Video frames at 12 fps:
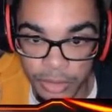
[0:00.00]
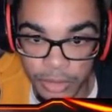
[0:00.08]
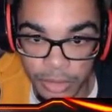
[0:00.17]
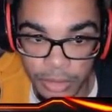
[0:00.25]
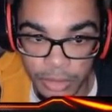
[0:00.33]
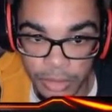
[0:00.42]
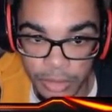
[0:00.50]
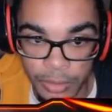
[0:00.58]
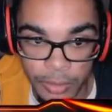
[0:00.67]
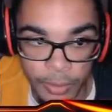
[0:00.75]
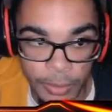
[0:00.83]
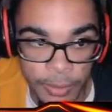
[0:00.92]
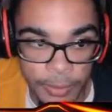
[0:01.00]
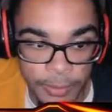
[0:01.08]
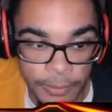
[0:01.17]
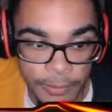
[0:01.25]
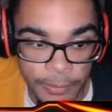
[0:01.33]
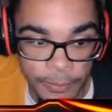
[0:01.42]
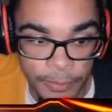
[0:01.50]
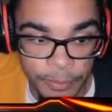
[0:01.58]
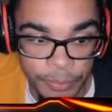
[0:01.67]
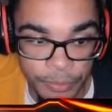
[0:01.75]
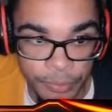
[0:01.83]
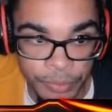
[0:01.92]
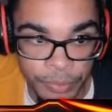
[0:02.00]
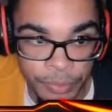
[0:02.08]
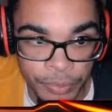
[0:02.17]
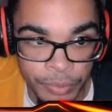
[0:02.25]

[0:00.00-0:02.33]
Nothing is said.